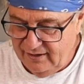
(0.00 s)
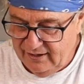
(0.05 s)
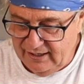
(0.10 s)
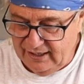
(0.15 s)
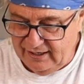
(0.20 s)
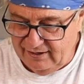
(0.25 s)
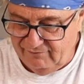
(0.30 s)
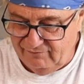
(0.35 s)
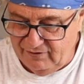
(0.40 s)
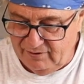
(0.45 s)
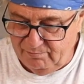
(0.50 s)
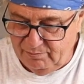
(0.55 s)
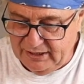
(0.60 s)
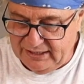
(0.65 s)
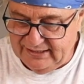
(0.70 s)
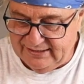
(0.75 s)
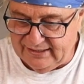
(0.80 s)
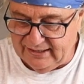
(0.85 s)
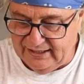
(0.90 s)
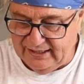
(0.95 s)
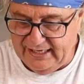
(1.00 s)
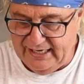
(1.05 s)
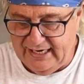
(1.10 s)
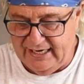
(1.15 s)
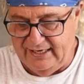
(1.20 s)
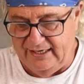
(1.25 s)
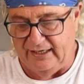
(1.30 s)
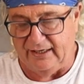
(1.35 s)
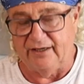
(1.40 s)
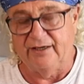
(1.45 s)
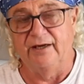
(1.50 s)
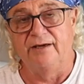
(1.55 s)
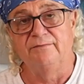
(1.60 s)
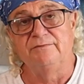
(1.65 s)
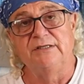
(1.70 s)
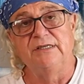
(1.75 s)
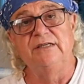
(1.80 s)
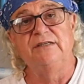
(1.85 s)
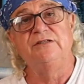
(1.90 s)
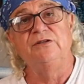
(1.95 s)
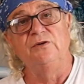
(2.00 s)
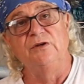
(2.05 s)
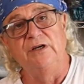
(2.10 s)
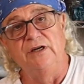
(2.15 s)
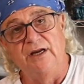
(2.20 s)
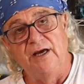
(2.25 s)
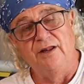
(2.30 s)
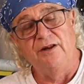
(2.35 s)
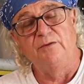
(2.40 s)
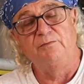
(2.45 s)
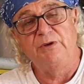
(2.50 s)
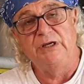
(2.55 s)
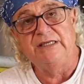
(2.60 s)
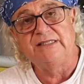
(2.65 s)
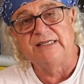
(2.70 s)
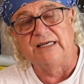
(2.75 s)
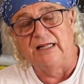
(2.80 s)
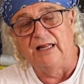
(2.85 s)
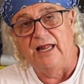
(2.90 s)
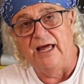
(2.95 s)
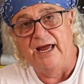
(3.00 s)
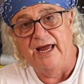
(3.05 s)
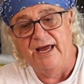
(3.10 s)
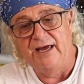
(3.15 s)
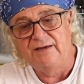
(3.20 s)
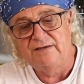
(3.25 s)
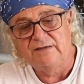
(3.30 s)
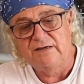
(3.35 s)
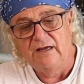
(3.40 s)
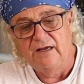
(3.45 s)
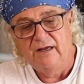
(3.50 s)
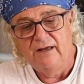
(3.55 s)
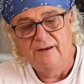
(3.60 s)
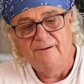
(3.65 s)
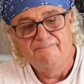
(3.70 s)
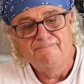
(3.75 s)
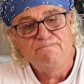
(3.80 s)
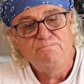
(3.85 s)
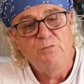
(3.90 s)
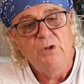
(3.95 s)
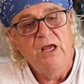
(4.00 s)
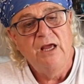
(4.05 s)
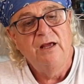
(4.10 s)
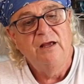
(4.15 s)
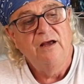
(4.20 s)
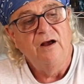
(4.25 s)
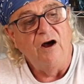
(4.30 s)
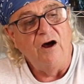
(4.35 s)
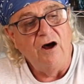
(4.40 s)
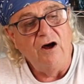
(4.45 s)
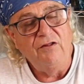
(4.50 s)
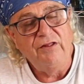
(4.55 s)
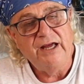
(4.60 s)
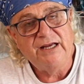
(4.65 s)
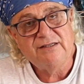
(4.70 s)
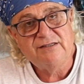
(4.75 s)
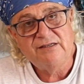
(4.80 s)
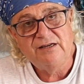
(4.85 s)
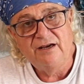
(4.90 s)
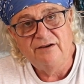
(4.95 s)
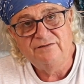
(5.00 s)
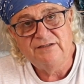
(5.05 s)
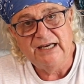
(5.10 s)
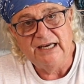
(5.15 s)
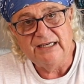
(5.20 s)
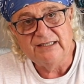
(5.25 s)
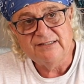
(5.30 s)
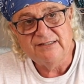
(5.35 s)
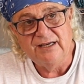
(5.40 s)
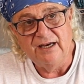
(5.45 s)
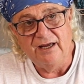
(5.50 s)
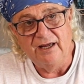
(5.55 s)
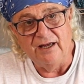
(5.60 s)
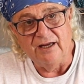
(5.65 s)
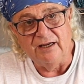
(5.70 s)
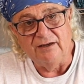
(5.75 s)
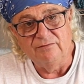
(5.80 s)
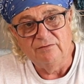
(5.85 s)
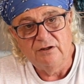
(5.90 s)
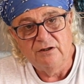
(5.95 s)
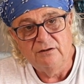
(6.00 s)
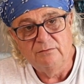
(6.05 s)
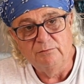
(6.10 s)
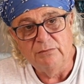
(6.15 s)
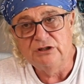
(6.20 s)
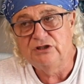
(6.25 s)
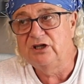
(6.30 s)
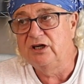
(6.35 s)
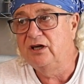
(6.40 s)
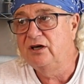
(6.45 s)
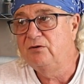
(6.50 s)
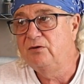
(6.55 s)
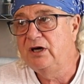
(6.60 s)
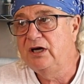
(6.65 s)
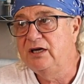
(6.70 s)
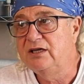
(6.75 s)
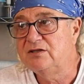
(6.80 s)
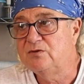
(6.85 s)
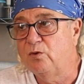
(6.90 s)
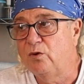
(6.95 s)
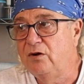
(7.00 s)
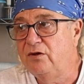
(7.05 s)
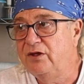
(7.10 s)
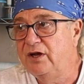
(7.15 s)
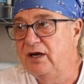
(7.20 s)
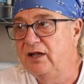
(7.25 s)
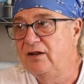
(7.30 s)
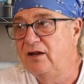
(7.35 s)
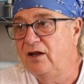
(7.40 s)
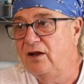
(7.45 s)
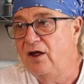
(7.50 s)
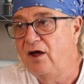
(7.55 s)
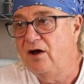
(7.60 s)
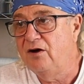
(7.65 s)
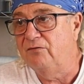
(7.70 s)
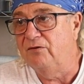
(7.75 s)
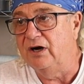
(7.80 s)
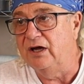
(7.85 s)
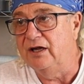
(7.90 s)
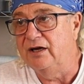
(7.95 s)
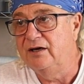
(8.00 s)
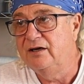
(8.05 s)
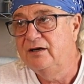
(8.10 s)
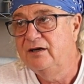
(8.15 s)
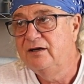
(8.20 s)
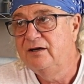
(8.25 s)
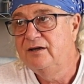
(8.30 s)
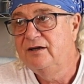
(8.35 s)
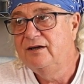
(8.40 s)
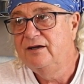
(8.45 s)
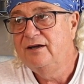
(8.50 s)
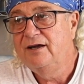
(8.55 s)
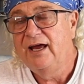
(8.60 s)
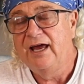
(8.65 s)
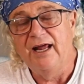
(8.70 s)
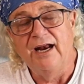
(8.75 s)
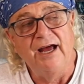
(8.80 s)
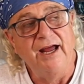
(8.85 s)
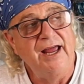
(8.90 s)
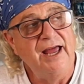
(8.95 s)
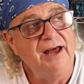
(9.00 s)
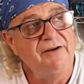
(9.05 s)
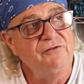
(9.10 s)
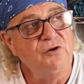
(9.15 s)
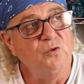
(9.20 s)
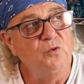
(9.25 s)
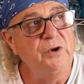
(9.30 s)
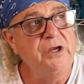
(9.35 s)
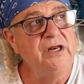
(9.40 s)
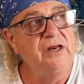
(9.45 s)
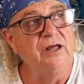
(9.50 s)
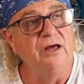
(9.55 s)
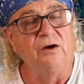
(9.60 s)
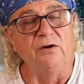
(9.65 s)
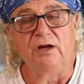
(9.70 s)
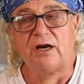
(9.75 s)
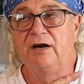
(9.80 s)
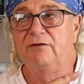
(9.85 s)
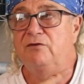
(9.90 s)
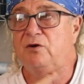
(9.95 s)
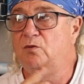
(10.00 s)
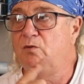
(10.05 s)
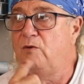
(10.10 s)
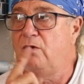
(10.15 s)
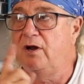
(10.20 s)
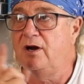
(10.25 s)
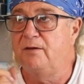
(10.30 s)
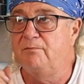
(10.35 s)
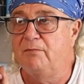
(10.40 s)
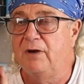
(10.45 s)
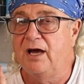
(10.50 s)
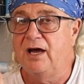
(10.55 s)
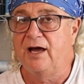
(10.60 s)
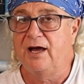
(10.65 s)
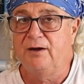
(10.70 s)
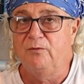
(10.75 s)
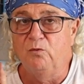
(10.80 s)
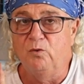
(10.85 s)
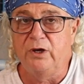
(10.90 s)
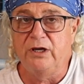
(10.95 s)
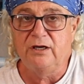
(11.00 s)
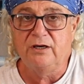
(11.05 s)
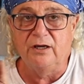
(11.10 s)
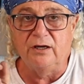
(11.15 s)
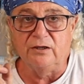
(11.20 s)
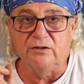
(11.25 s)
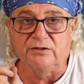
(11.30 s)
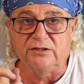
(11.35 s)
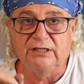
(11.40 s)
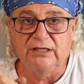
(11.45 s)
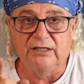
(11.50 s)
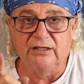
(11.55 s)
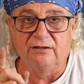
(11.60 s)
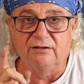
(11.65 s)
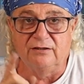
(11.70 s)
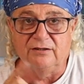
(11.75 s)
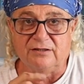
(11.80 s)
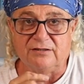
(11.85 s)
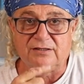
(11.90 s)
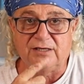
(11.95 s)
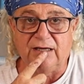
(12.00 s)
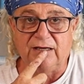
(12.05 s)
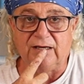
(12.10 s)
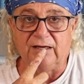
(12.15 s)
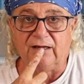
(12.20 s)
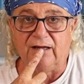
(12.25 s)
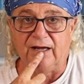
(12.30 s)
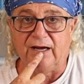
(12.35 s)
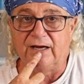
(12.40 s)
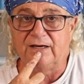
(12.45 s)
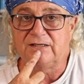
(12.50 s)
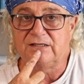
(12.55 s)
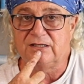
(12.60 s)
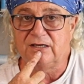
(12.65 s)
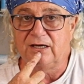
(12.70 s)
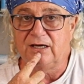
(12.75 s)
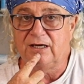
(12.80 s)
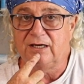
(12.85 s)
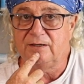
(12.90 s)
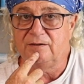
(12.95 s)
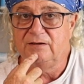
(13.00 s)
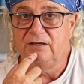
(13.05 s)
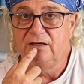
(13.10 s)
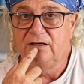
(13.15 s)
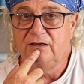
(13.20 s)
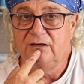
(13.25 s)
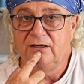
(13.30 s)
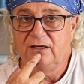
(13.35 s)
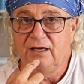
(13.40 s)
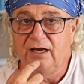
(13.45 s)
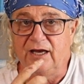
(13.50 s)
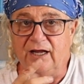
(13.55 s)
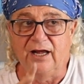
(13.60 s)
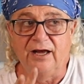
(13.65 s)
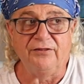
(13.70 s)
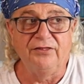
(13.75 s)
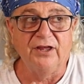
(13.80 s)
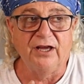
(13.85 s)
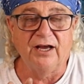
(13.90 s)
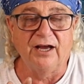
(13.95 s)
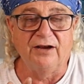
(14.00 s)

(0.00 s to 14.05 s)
every piece of lead that comes into another piece of glass, all that stuff takes time. But you know what? It's worth it in the long run. And I have a window in every one of my windows here in the stained glass shop. And I think